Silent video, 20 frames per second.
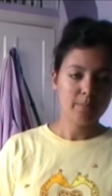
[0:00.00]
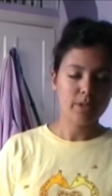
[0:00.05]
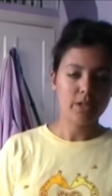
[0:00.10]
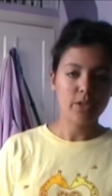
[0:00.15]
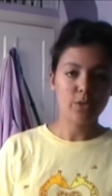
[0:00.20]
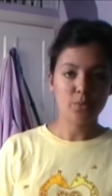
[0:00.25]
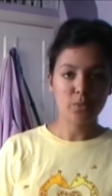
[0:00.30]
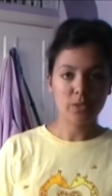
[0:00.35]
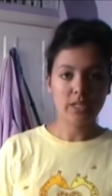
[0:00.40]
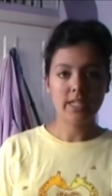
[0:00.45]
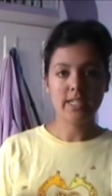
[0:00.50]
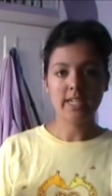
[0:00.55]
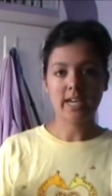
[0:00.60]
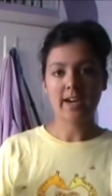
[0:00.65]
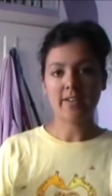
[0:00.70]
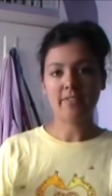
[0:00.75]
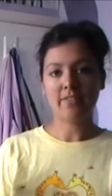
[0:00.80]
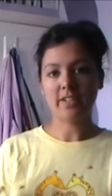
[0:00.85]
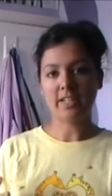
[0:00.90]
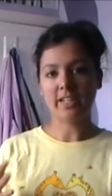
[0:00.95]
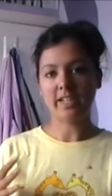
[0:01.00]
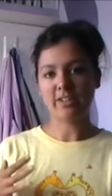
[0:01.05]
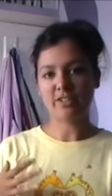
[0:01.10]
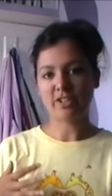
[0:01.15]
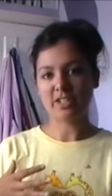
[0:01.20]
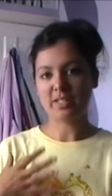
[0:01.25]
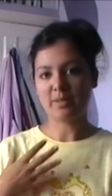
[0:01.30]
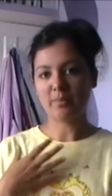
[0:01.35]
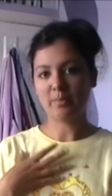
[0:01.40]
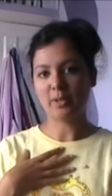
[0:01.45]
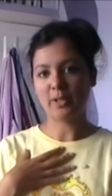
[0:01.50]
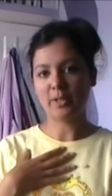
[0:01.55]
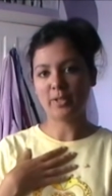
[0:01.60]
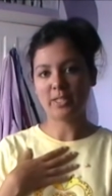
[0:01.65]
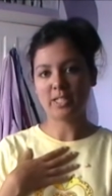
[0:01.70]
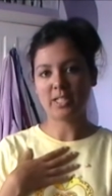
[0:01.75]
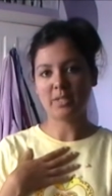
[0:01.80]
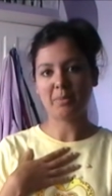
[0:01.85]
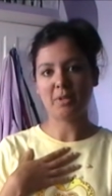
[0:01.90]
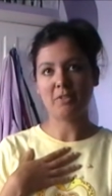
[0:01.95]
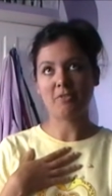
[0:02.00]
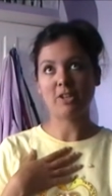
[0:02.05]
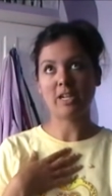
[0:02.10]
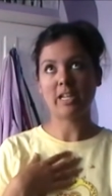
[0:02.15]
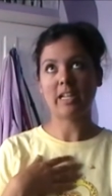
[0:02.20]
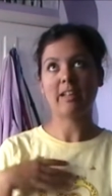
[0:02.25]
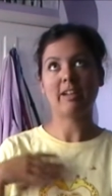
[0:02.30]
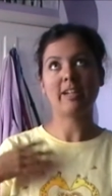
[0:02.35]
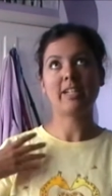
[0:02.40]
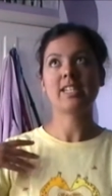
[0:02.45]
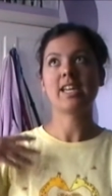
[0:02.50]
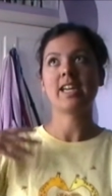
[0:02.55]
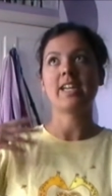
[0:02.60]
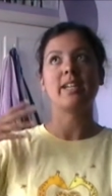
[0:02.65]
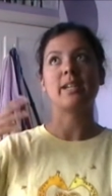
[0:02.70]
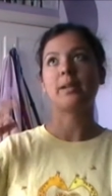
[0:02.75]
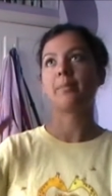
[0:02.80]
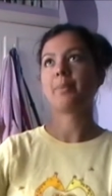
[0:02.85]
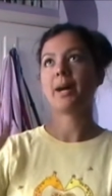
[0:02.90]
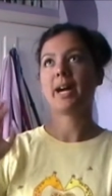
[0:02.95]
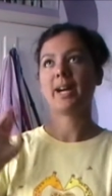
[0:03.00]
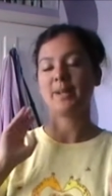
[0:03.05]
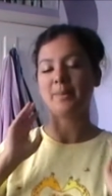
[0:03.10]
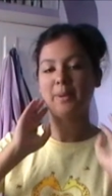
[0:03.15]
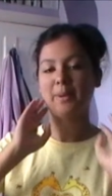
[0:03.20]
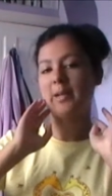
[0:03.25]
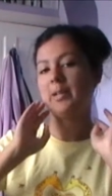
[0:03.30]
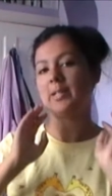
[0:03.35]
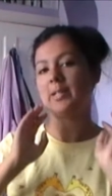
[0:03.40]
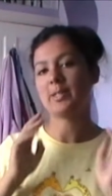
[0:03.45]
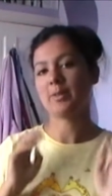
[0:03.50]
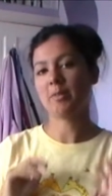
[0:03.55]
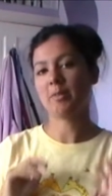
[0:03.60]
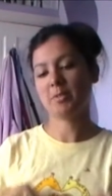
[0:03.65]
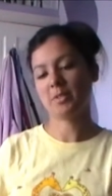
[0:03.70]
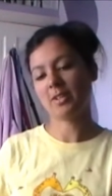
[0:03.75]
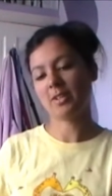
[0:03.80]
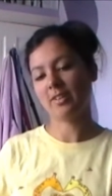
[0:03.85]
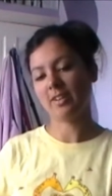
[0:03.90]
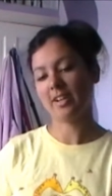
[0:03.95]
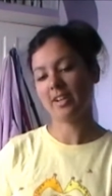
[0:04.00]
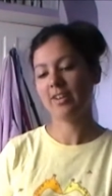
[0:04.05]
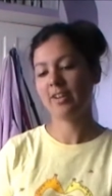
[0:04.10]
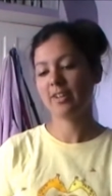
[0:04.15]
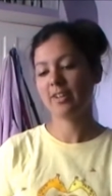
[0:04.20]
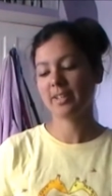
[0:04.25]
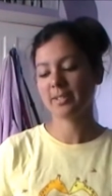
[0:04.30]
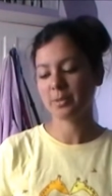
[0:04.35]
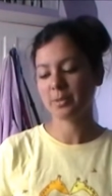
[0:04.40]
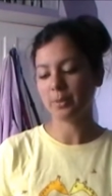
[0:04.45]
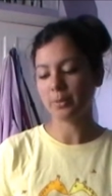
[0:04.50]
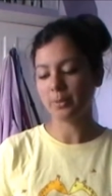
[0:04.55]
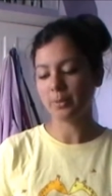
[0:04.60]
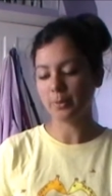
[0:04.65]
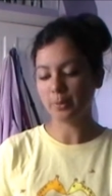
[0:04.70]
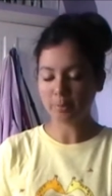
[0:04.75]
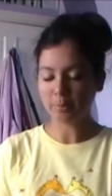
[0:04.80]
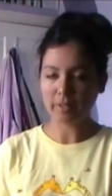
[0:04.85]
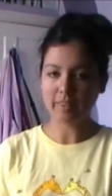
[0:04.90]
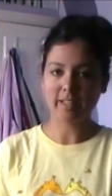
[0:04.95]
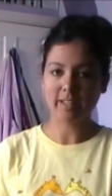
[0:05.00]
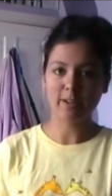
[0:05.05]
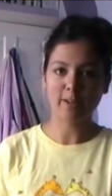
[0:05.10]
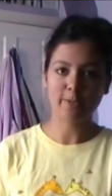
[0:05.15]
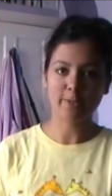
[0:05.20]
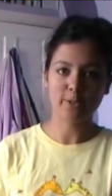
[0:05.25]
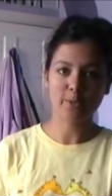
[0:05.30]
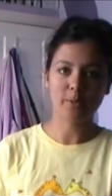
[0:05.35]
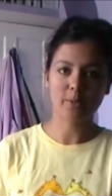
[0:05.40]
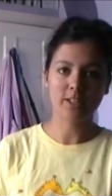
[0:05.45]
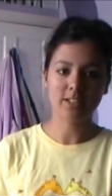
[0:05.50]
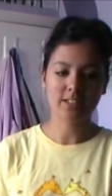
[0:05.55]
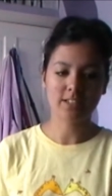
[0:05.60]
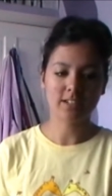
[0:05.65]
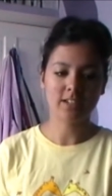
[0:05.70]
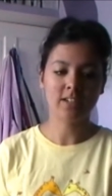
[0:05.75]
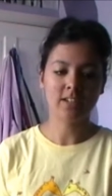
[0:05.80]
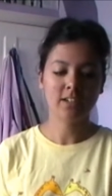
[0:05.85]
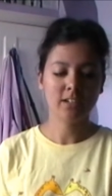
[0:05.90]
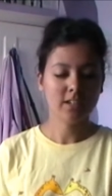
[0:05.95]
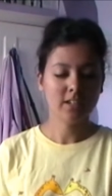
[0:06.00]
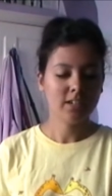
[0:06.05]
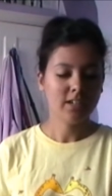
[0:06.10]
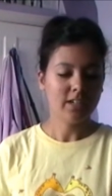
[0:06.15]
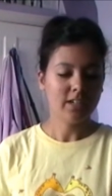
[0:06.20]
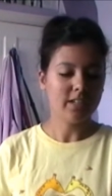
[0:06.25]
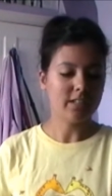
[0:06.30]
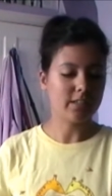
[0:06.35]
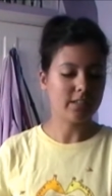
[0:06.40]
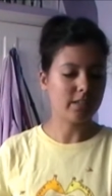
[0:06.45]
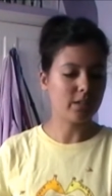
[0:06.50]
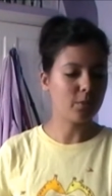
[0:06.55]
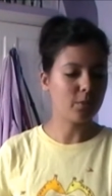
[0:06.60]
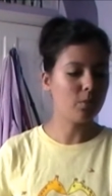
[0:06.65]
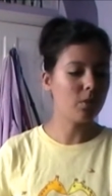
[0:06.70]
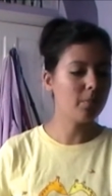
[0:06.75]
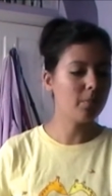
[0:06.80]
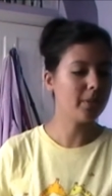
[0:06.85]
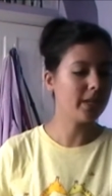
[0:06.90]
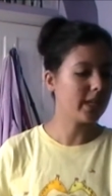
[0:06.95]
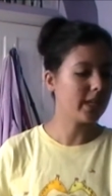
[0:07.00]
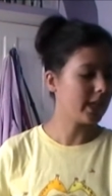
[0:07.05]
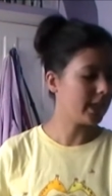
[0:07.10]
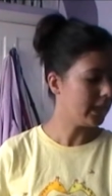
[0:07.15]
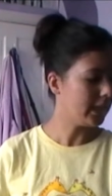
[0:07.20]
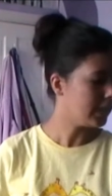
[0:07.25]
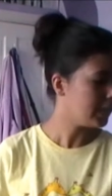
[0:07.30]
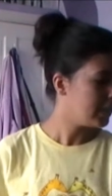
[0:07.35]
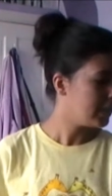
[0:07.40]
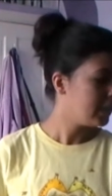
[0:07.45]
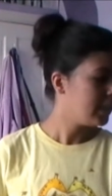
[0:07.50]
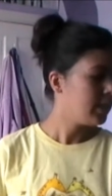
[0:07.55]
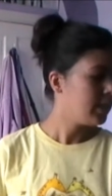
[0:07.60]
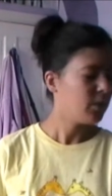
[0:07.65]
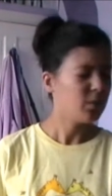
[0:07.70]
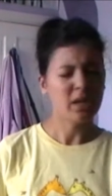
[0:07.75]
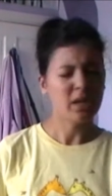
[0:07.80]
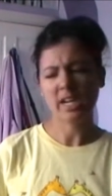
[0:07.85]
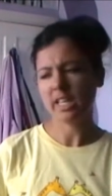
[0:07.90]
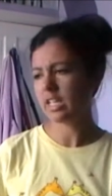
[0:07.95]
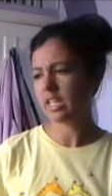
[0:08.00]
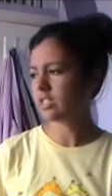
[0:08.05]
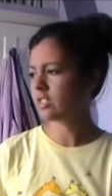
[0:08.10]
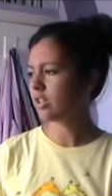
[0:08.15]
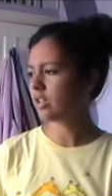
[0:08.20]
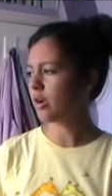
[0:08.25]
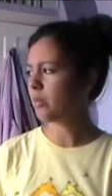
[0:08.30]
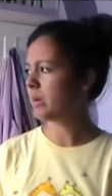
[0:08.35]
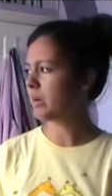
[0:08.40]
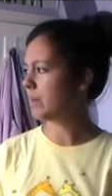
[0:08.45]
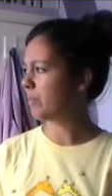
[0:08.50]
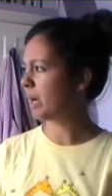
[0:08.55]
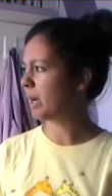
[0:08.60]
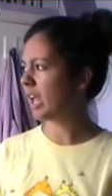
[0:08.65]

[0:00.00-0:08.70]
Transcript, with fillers: but you need to have an interest in plants to be really like taken aback about it. So I was kind of like, oh, that's cool. But then after a while, it's like, it's so warm in here. Why there's so many